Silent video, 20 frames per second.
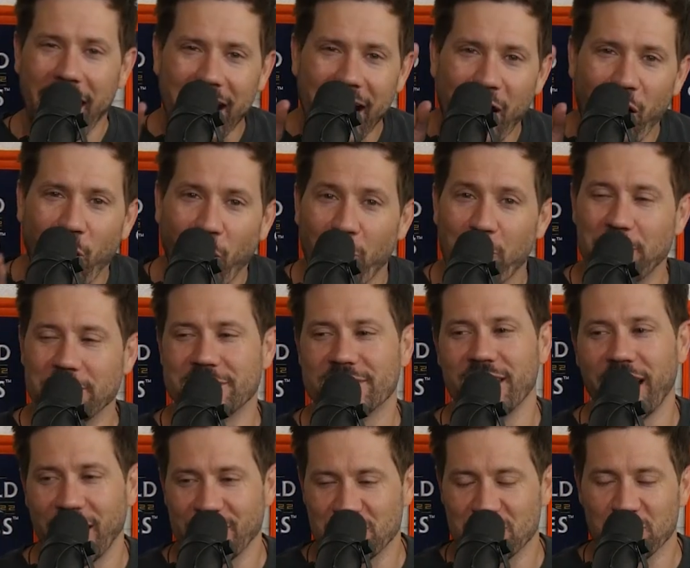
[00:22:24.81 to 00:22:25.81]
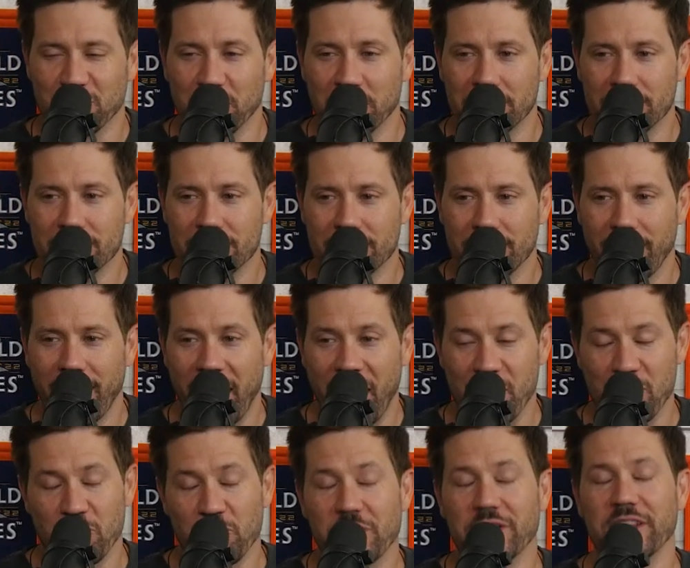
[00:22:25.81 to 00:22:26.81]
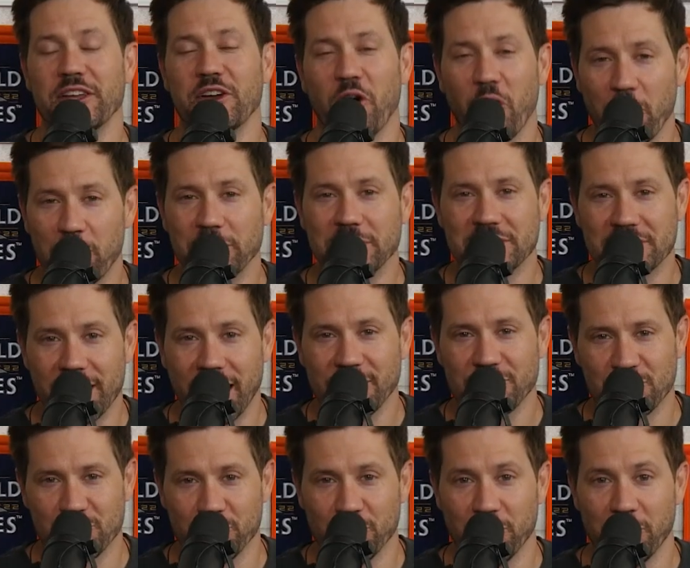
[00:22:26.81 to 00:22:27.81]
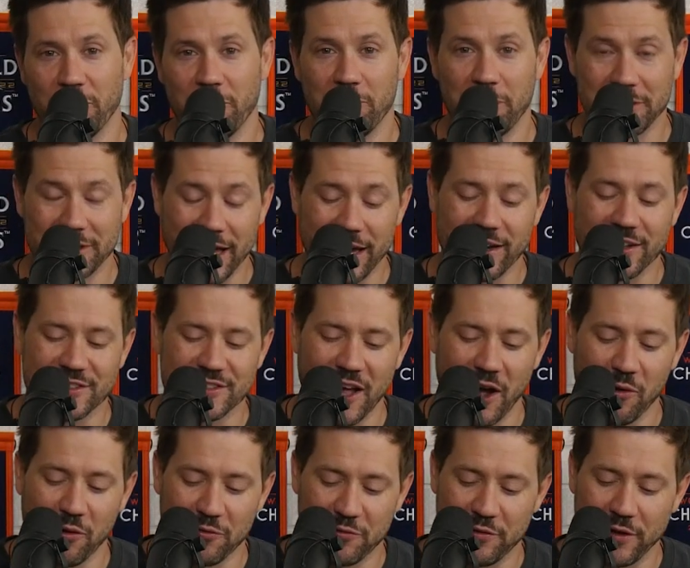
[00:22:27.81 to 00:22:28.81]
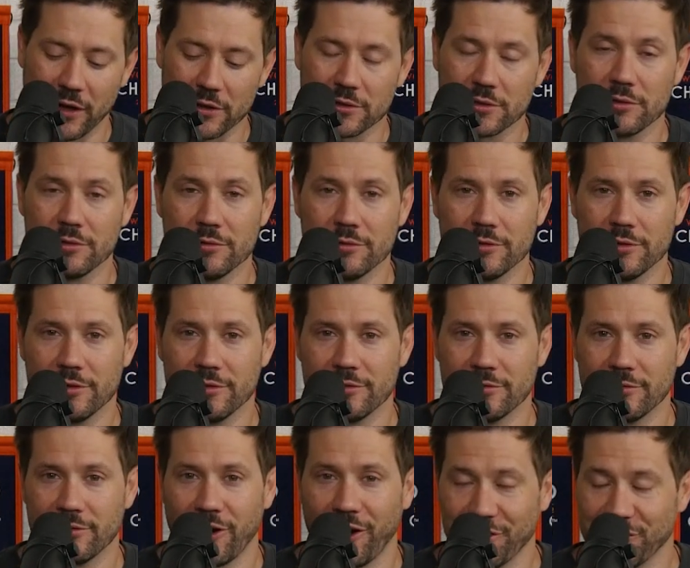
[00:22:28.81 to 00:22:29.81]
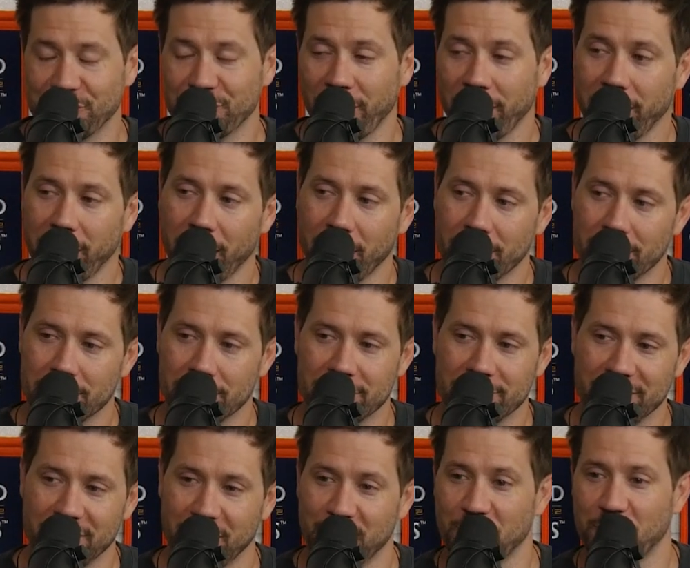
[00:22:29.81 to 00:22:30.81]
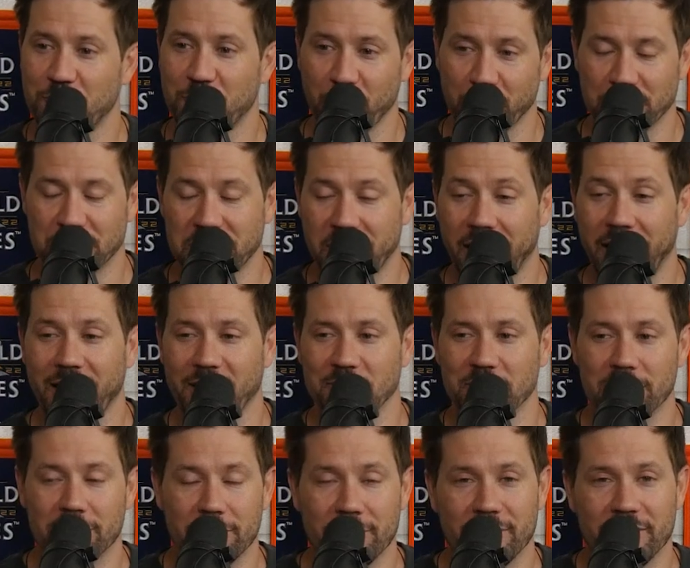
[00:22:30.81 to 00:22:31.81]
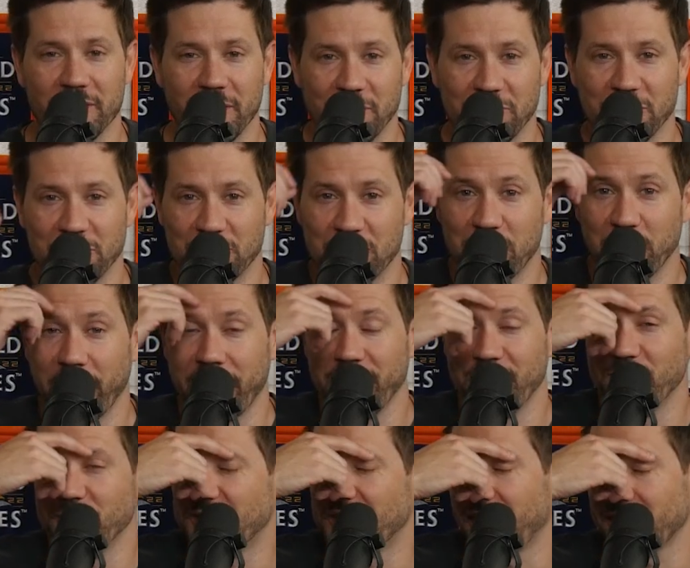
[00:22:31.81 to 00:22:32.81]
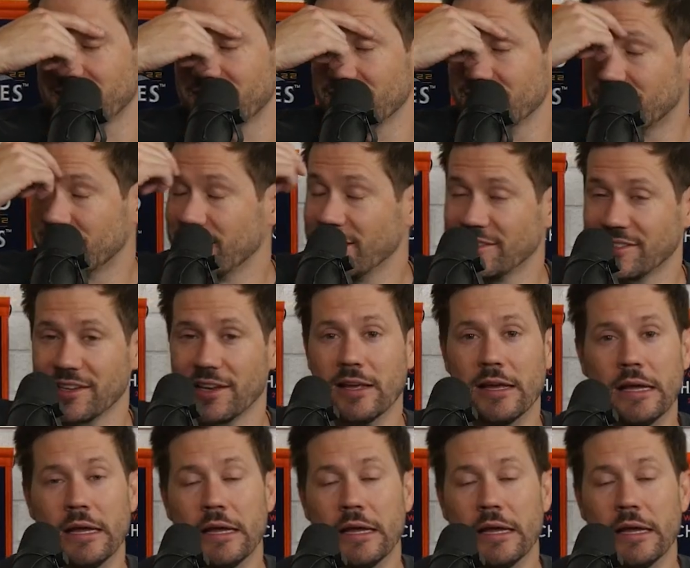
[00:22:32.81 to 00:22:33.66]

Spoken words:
And I hope it's not true. I really hope it's not true, but that is how it felt on Sunday in the first game of this brand new Texans season.